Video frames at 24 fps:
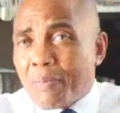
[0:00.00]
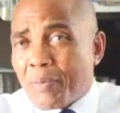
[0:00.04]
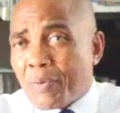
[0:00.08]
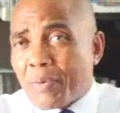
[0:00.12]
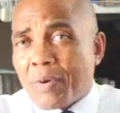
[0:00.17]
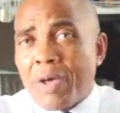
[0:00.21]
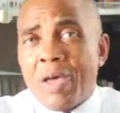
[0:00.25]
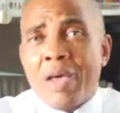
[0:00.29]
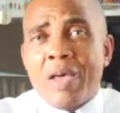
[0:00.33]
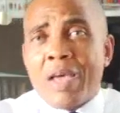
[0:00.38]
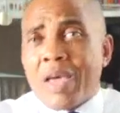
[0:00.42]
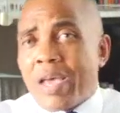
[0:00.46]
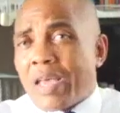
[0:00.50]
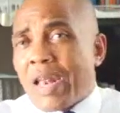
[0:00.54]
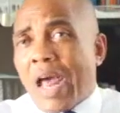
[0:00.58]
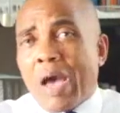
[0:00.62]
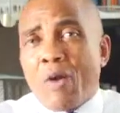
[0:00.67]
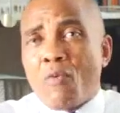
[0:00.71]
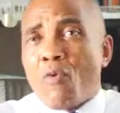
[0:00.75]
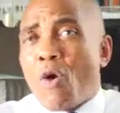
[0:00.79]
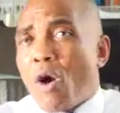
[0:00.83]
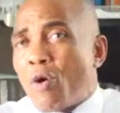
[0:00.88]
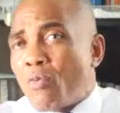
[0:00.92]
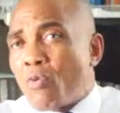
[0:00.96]
people,
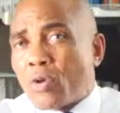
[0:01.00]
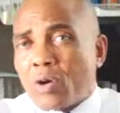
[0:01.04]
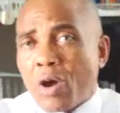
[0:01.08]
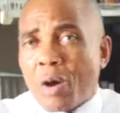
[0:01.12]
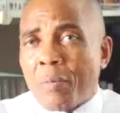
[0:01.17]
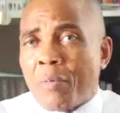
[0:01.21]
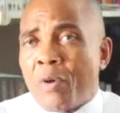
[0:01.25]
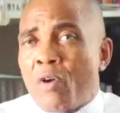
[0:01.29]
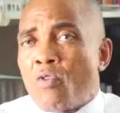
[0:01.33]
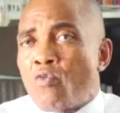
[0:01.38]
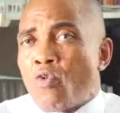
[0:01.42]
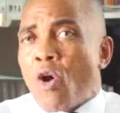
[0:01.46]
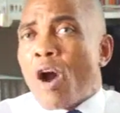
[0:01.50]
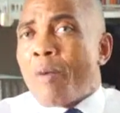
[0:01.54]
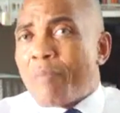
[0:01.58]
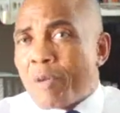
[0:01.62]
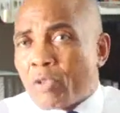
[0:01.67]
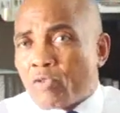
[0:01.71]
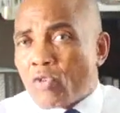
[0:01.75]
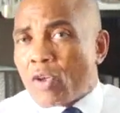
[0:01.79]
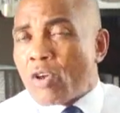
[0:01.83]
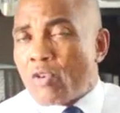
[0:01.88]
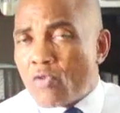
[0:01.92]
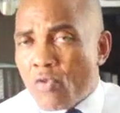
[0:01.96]
that war will come. War
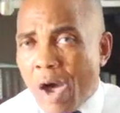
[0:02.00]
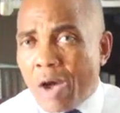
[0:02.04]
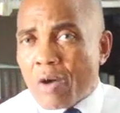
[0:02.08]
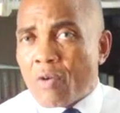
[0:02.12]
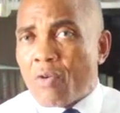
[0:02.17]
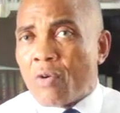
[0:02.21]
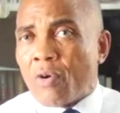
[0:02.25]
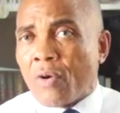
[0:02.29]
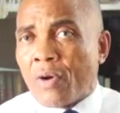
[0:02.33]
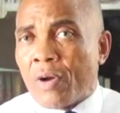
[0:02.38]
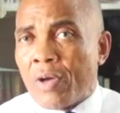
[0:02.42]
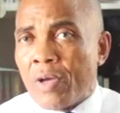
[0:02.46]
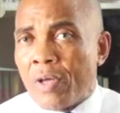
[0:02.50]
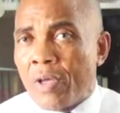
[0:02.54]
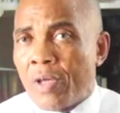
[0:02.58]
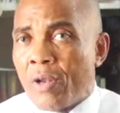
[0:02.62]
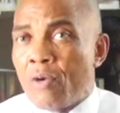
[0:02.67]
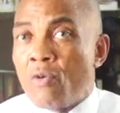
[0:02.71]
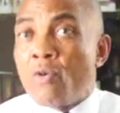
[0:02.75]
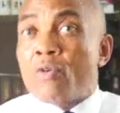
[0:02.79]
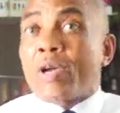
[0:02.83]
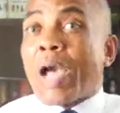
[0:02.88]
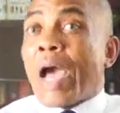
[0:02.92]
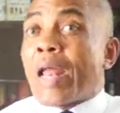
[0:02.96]
between who and who?
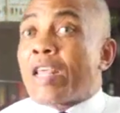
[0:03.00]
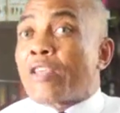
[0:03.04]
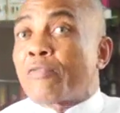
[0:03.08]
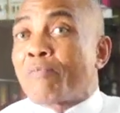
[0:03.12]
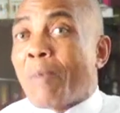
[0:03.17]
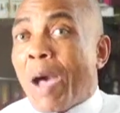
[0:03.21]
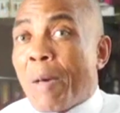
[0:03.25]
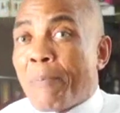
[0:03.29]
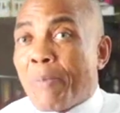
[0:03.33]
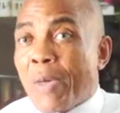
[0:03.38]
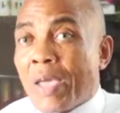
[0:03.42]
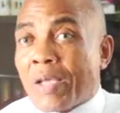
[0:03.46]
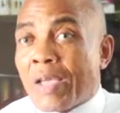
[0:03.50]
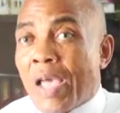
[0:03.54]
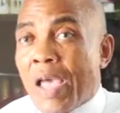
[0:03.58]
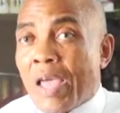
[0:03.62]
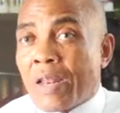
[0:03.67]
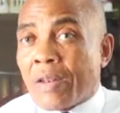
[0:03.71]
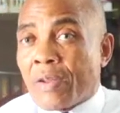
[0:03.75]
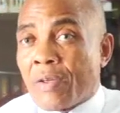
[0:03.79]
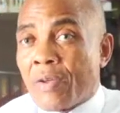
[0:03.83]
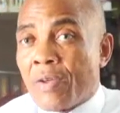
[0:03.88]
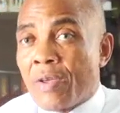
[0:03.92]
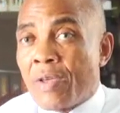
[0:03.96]
Look at this map
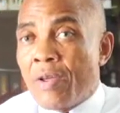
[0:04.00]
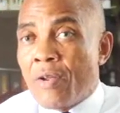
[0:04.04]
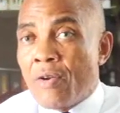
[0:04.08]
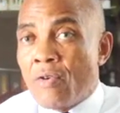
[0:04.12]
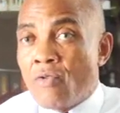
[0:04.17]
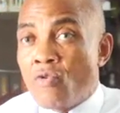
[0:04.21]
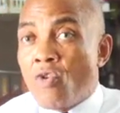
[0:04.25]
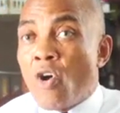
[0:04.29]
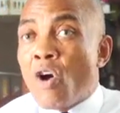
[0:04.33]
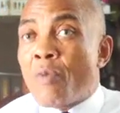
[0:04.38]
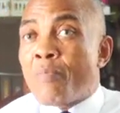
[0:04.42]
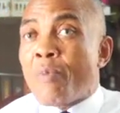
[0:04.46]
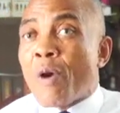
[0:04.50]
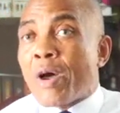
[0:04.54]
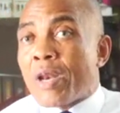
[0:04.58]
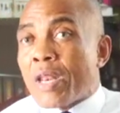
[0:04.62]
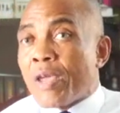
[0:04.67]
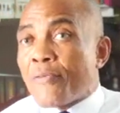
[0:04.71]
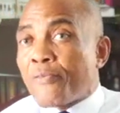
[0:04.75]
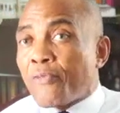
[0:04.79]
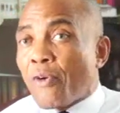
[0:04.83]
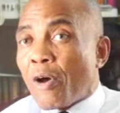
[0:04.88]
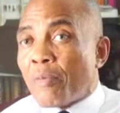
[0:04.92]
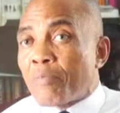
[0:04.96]
again.
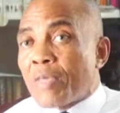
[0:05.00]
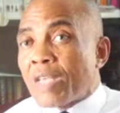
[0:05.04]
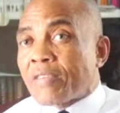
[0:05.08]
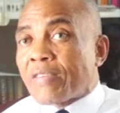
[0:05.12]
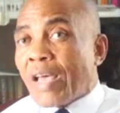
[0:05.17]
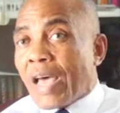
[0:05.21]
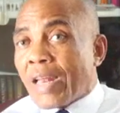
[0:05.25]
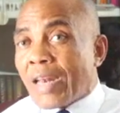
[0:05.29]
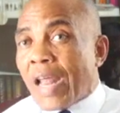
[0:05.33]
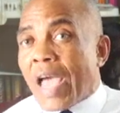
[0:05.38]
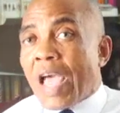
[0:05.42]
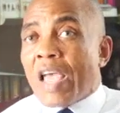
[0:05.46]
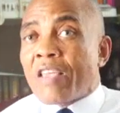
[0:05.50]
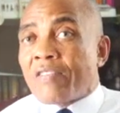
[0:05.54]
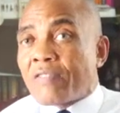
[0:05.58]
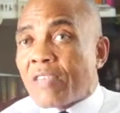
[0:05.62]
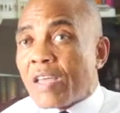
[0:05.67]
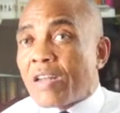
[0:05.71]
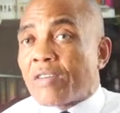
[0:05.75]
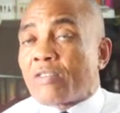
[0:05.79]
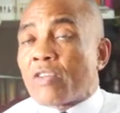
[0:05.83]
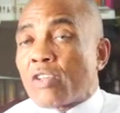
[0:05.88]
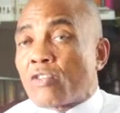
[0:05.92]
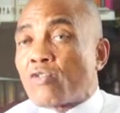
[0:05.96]
Nobody from this alliance
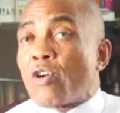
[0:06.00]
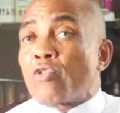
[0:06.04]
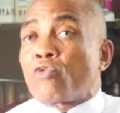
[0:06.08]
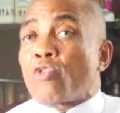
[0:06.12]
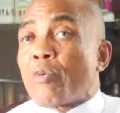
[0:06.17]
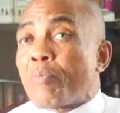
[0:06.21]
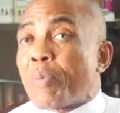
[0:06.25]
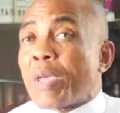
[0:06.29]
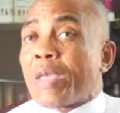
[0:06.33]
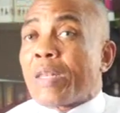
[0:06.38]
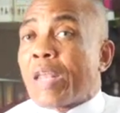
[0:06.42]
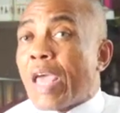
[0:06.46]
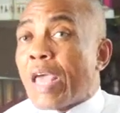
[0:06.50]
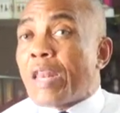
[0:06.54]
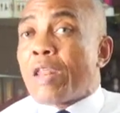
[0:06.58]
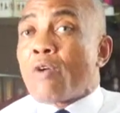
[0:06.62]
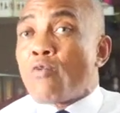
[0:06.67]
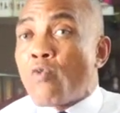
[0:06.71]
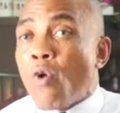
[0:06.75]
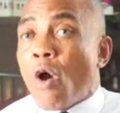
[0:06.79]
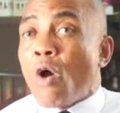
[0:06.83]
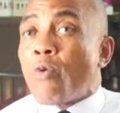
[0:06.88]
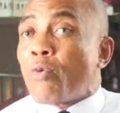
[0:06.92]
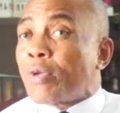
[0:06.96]
territory is going to be in any
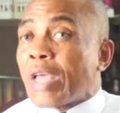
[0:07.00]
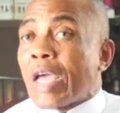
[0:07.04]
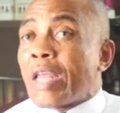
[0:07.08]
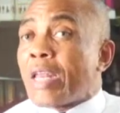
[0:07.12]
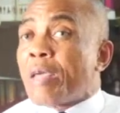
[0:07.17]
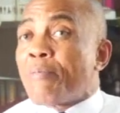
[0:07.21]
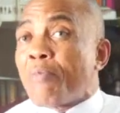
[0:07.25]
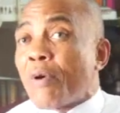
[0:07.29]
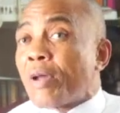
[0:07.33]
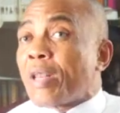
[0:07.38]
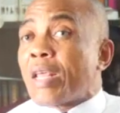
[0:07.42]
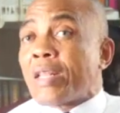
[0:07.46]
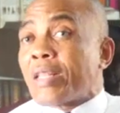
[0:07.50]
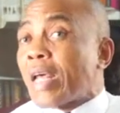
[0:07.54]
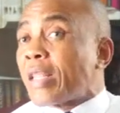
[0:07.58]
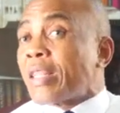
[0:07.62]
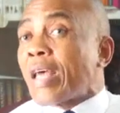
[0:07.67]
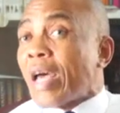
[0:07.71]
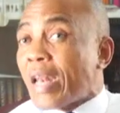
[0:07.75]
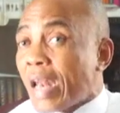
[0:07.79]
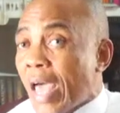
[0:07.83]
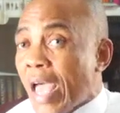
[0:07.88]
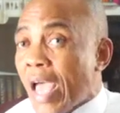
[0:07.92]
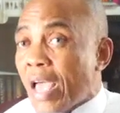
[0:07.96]
war with anybody in
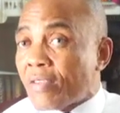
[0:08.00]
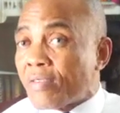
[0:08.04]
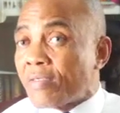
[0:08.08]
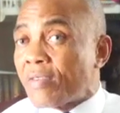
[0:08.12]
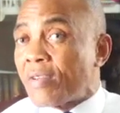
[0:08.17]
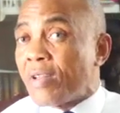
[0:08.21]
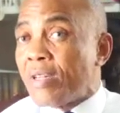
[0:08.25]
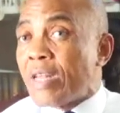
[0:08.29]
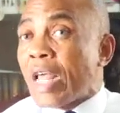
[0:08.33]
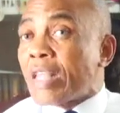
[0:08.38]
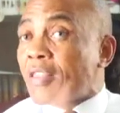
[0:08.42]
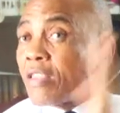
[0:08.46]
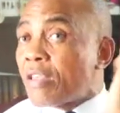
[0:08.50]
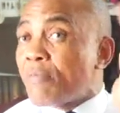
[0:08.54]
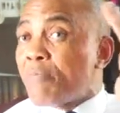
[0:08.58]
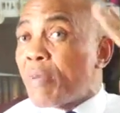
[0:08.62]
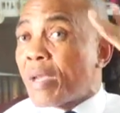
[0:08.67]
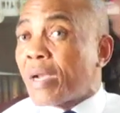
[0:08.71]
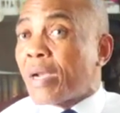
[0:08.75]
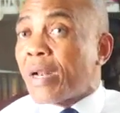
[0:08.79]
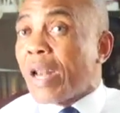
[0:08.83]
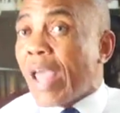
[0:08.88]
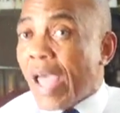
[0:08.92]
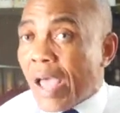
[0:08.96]
that alliance. Let it
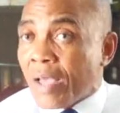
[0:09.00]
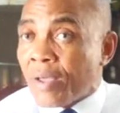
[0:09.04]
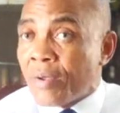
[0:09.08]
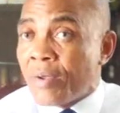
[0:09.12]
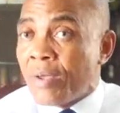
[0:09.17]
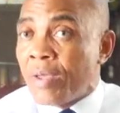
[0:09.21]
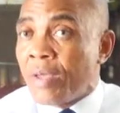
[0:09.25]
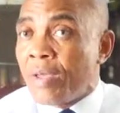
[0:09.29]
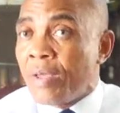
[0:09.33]
be clear.